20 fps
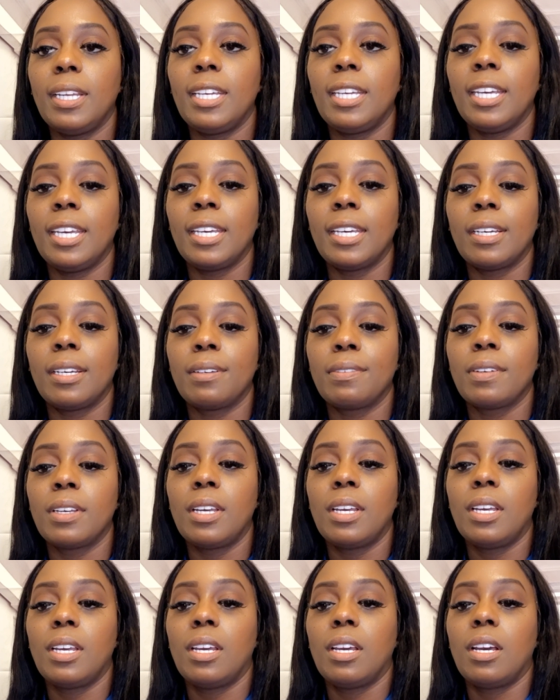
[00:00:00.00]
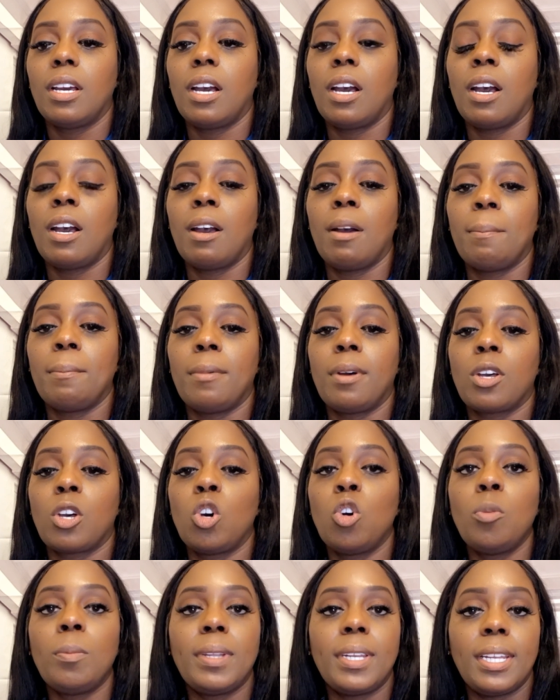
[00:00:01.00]
give
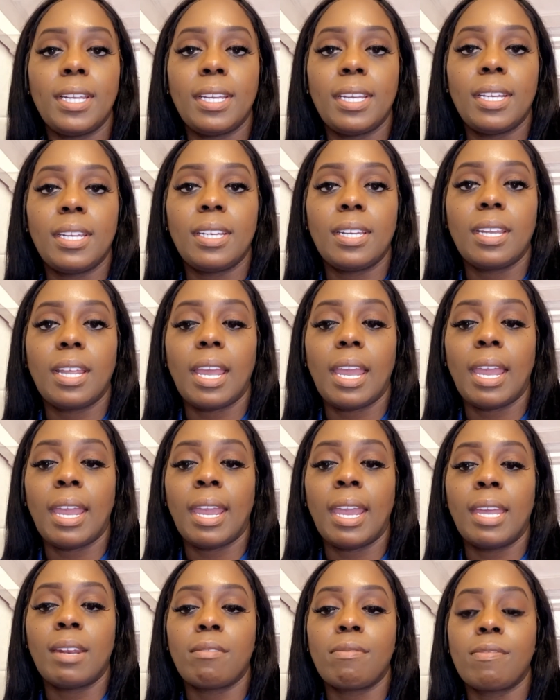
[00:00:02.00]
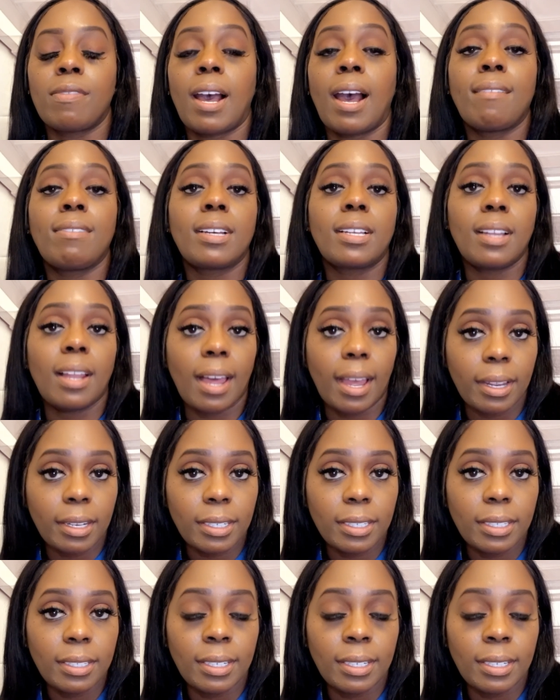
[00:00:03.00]
Coumadin at 5 o'clock.